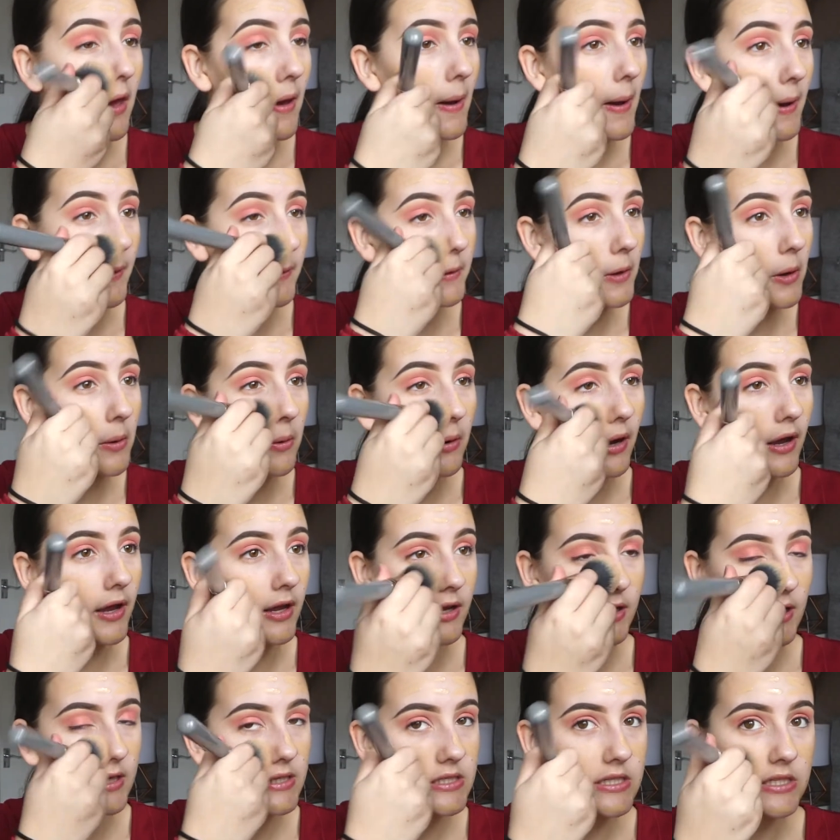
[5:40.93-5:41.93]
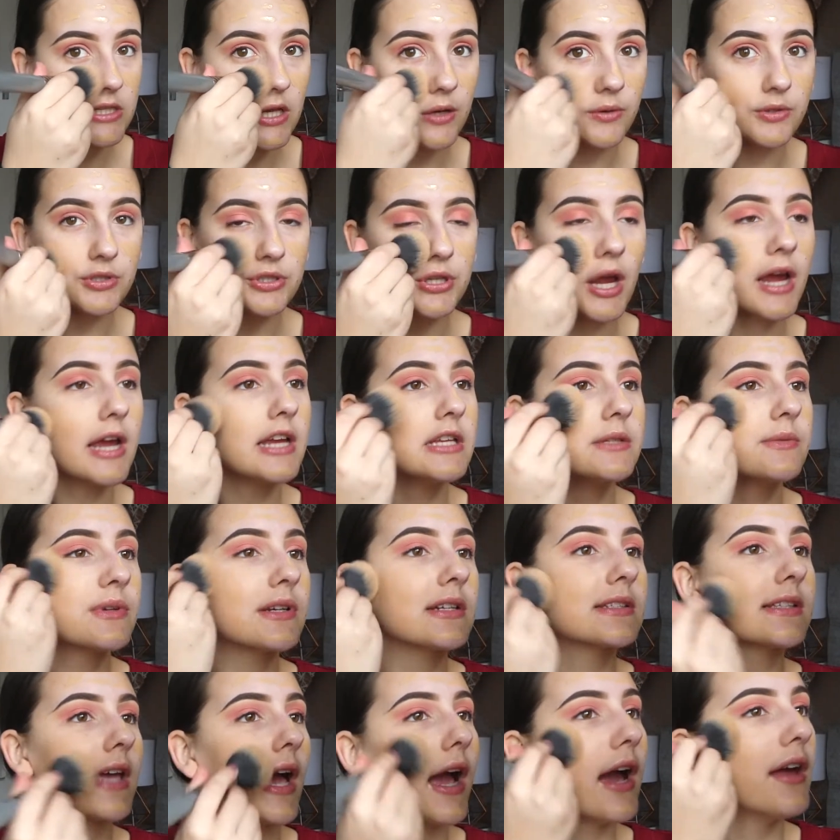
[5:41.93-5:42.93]
I know it's so strange
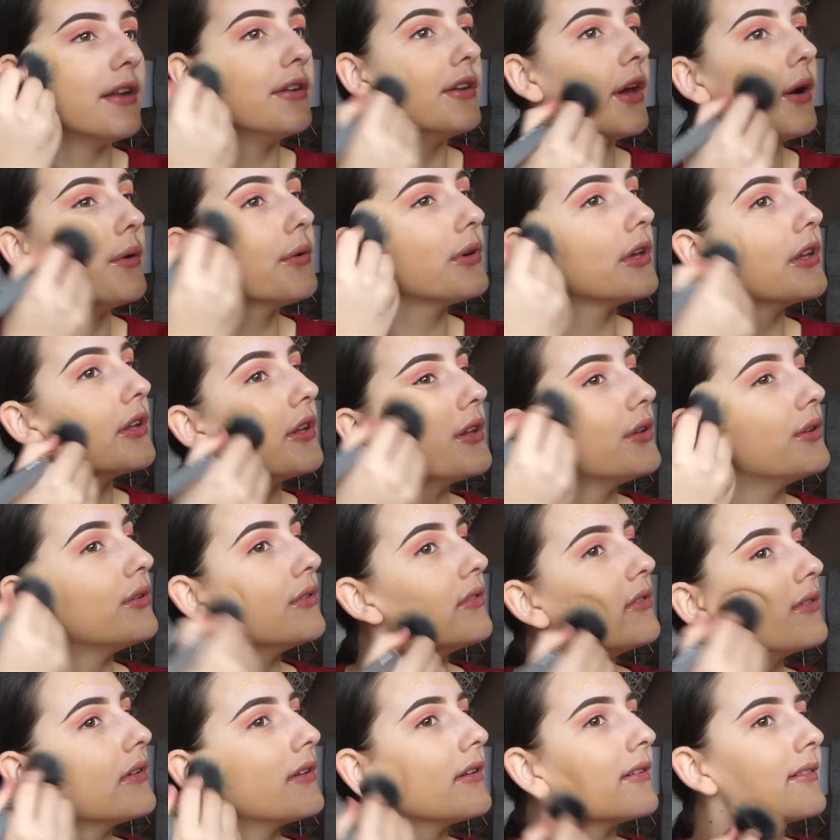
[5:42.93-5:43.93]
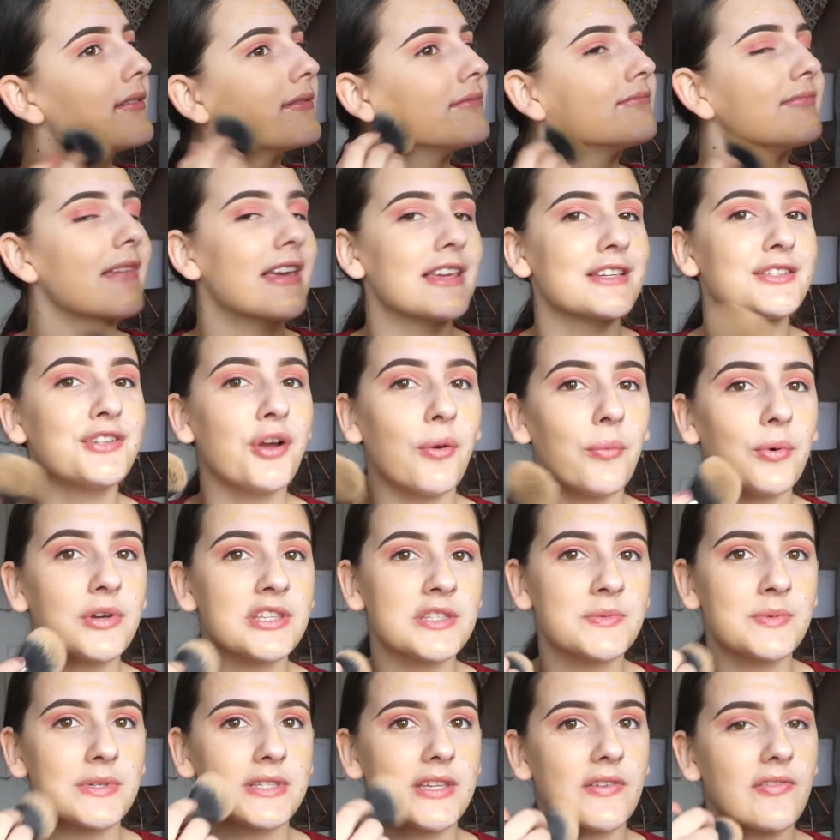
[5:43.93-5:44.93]
because, like, I know you, it's not one
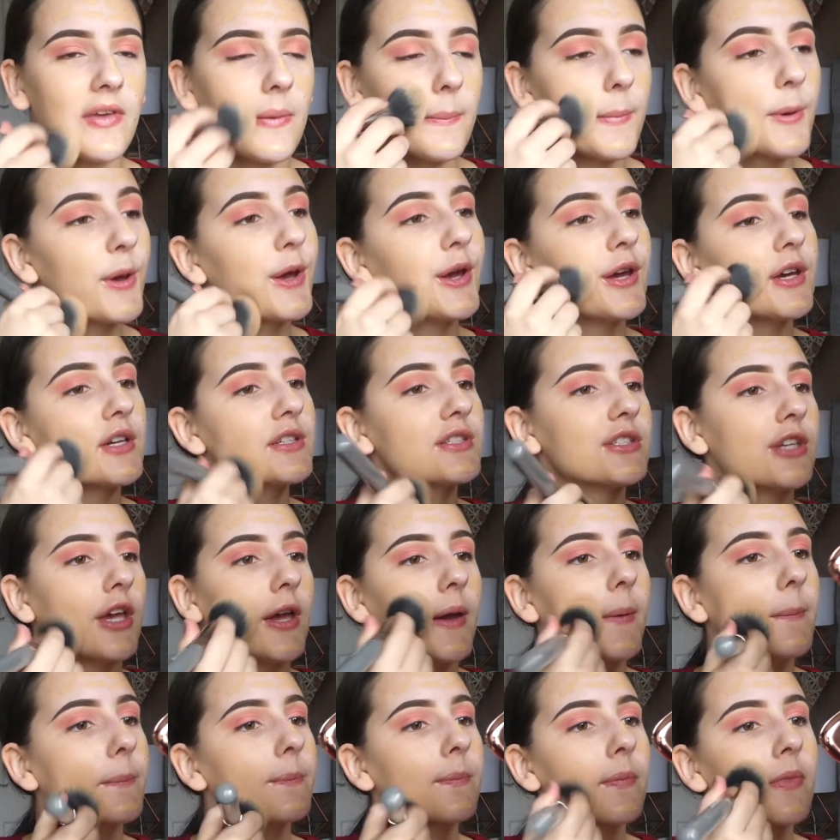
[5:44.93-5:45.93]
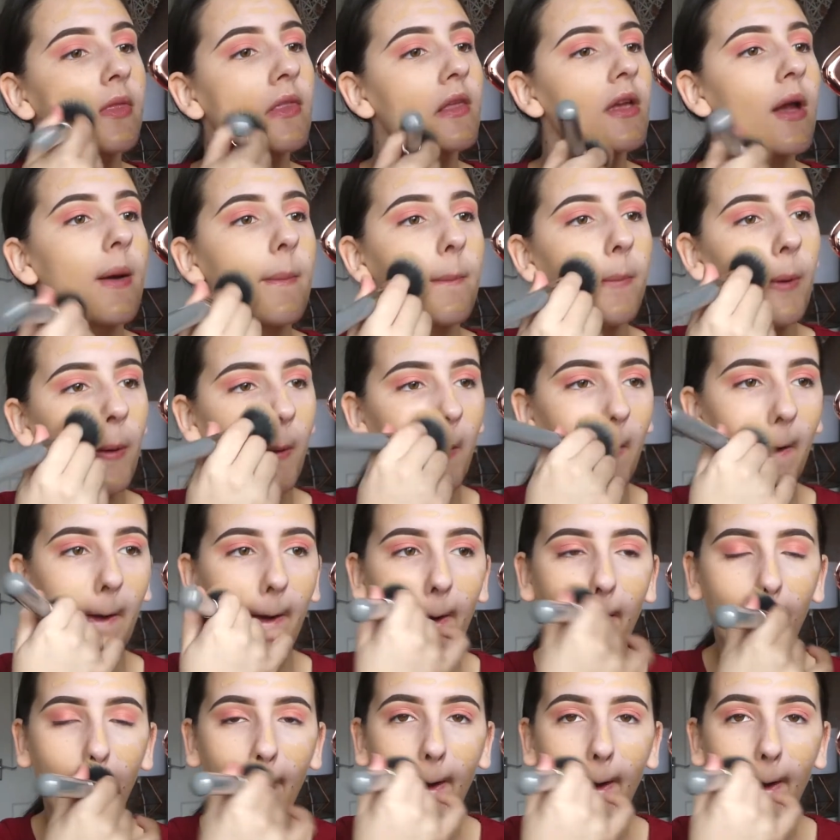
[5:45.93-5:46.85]
specific person, but